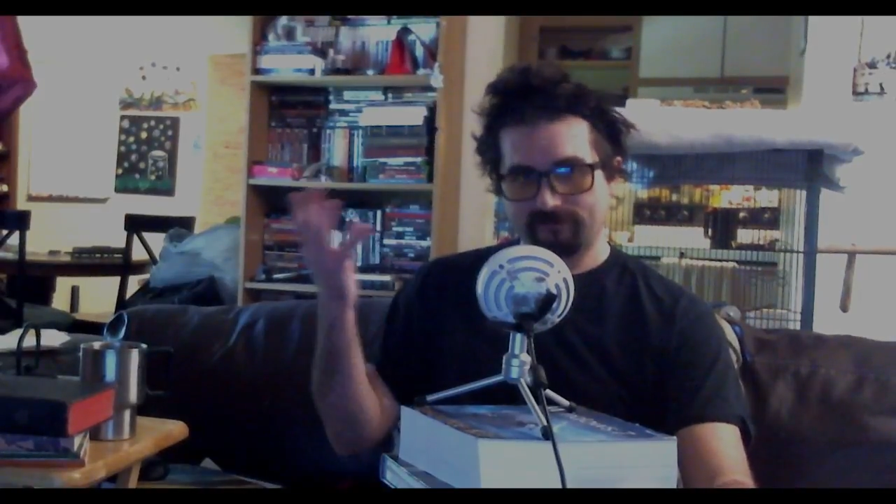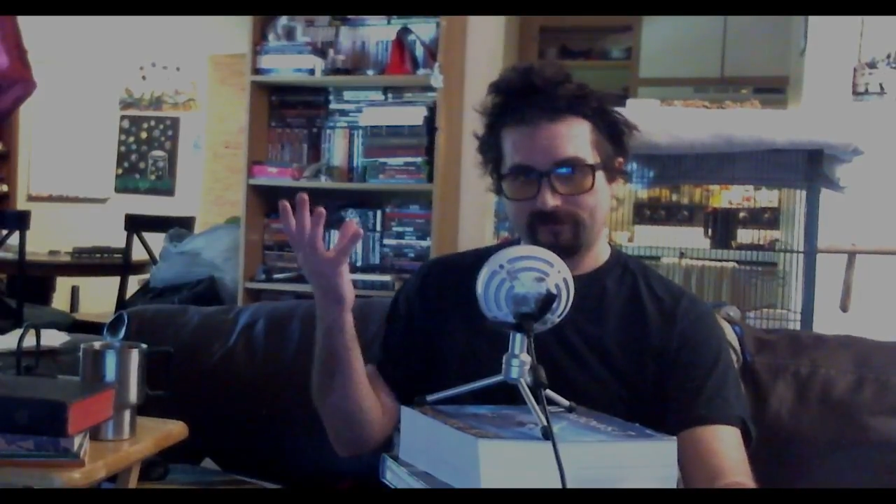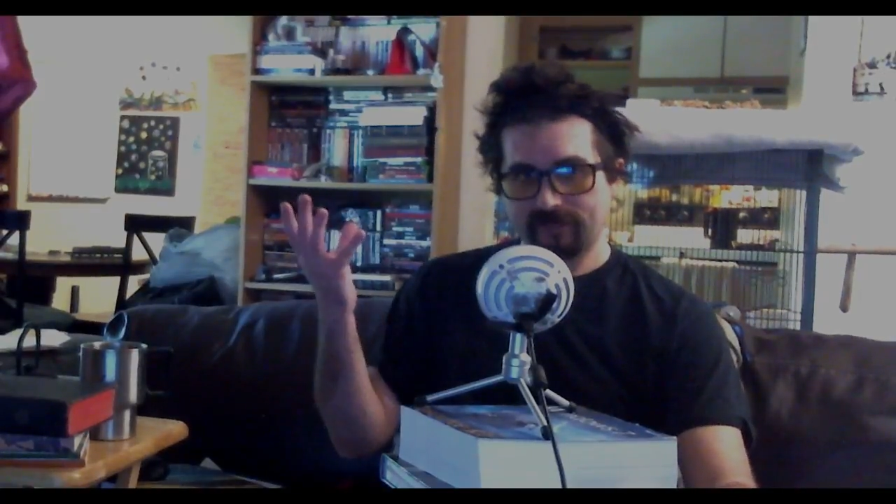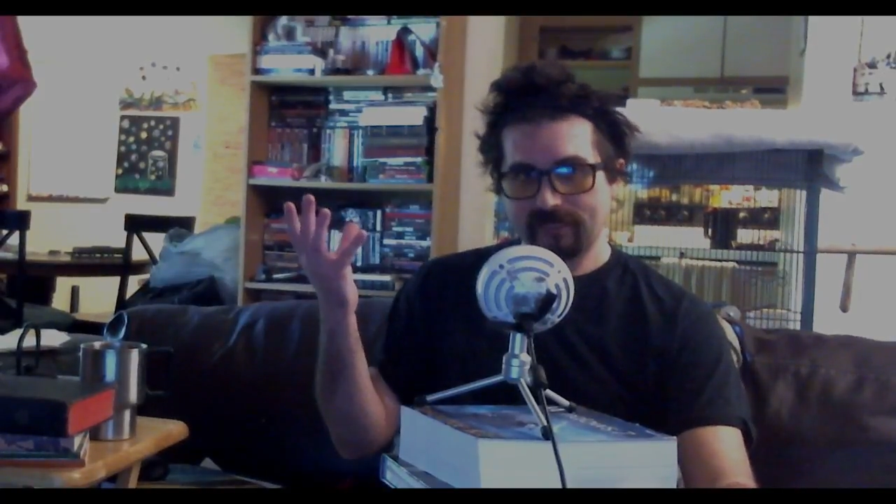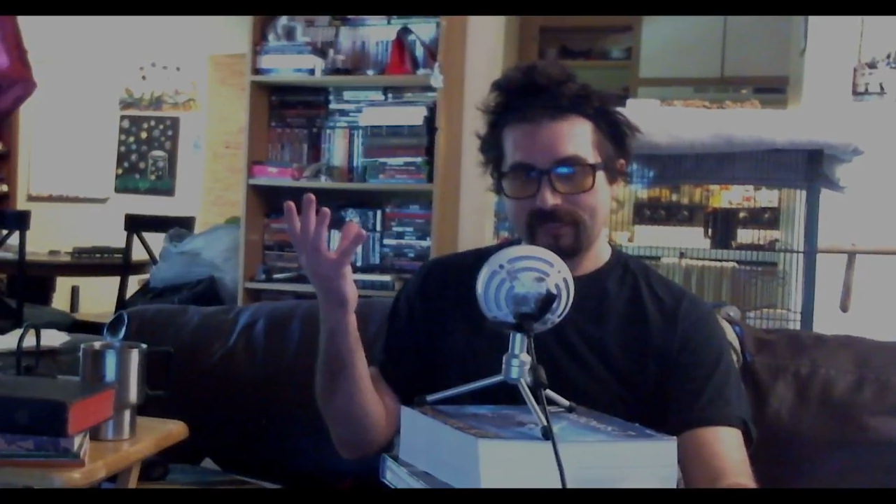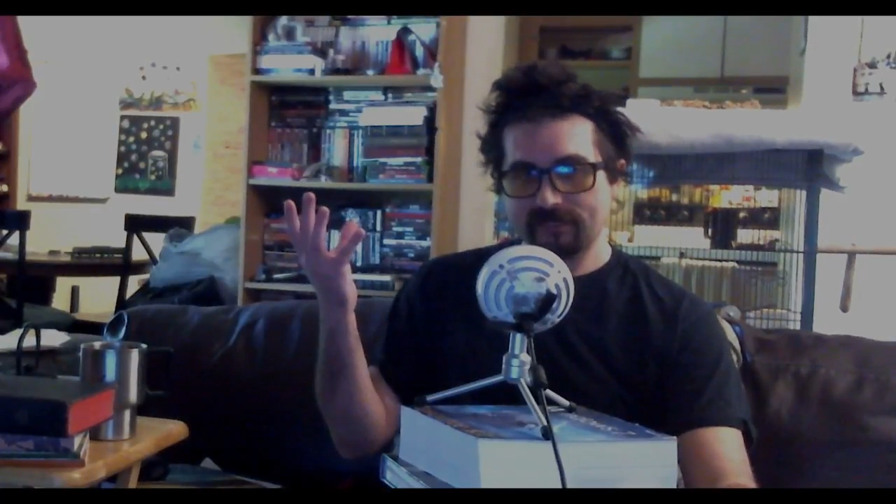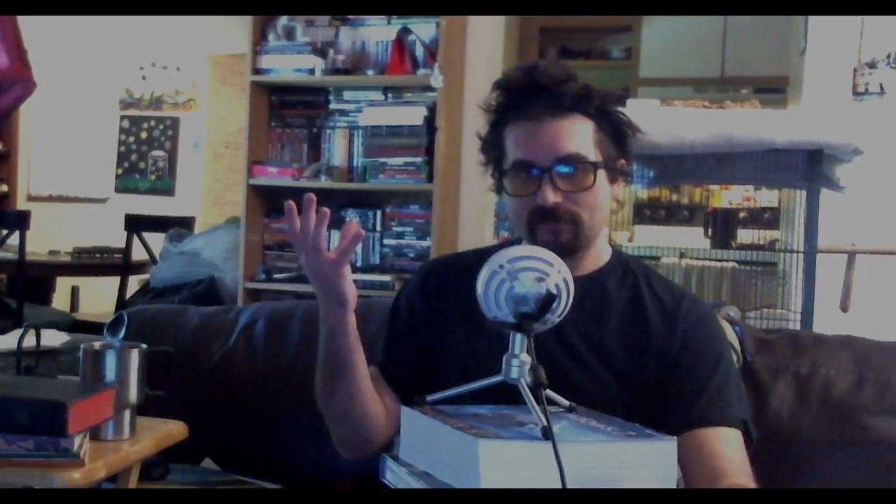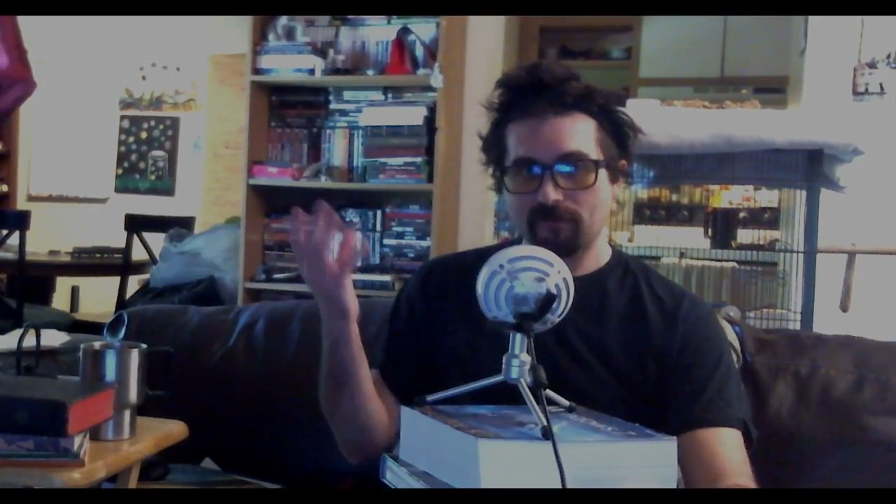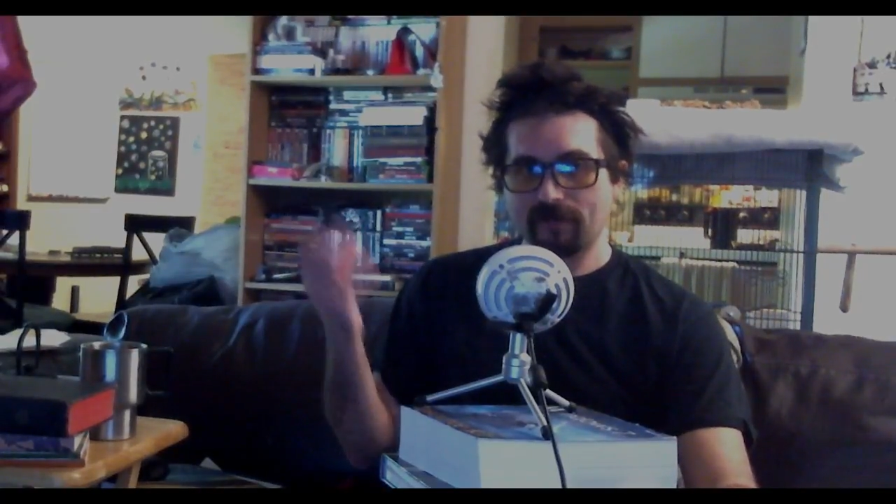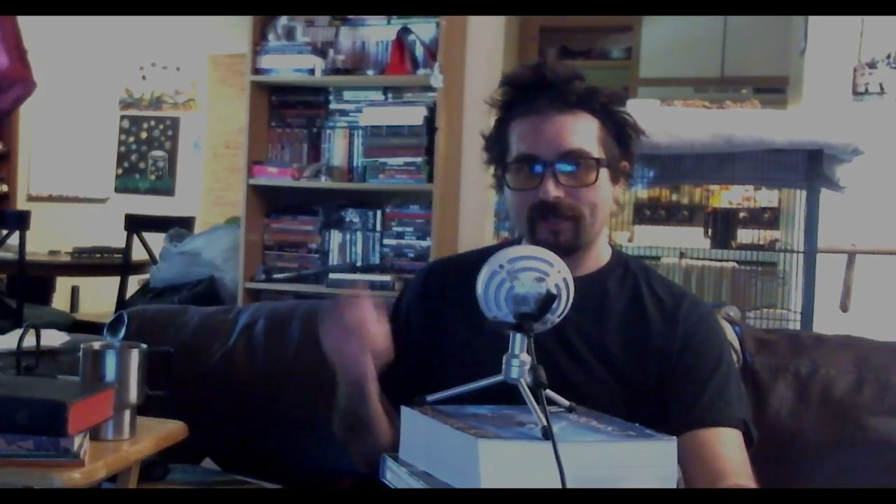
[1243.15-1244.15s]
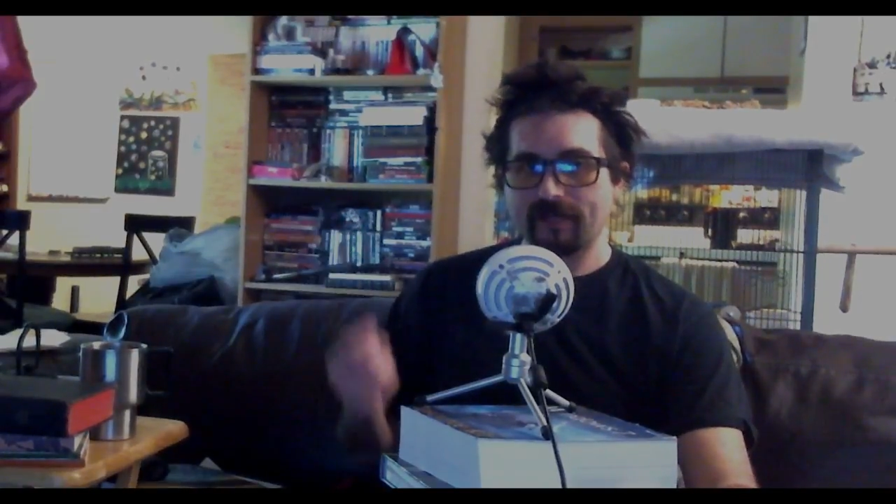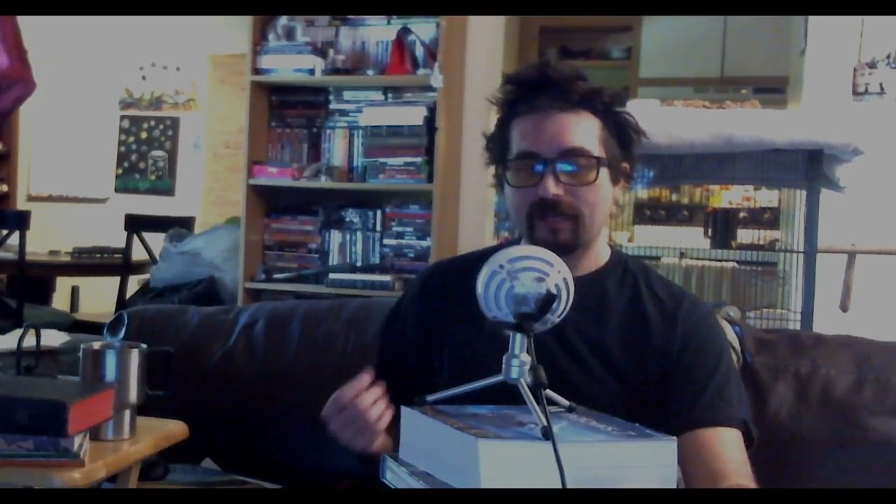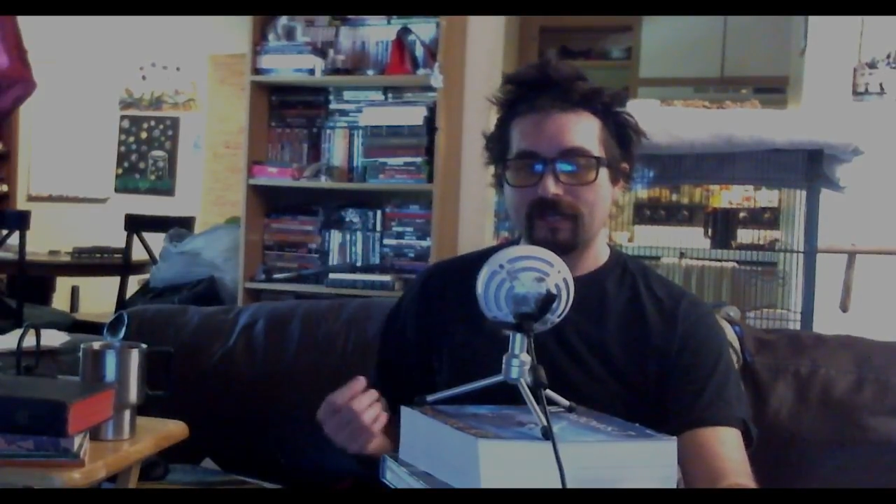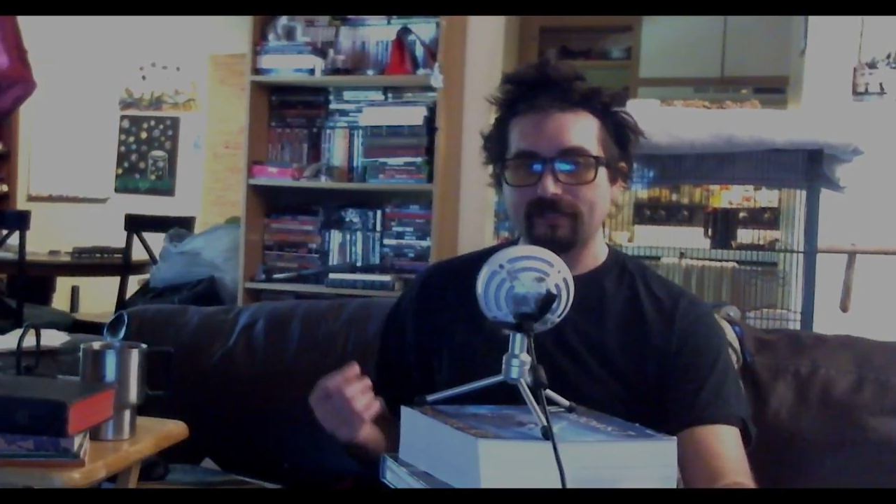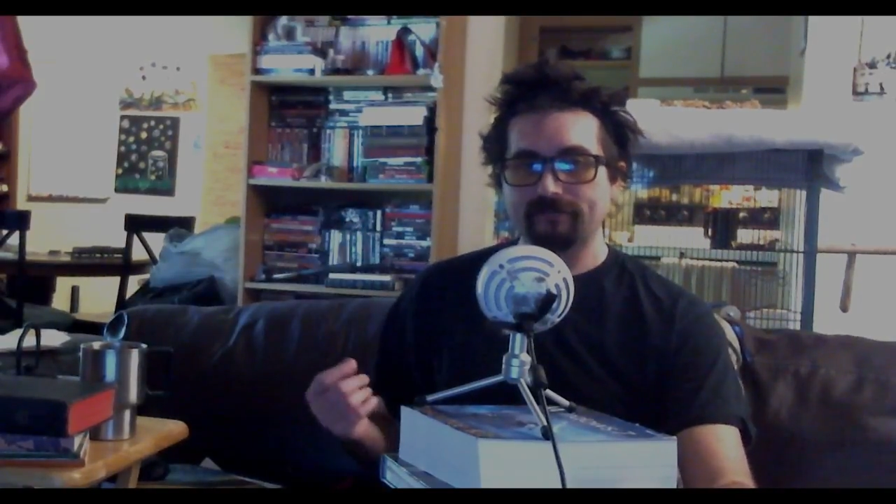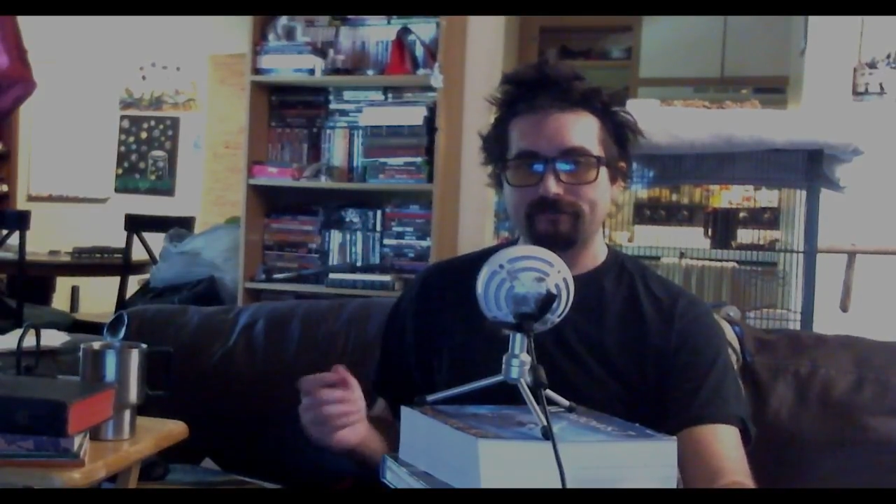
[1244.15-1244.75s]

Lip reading: they disobey God.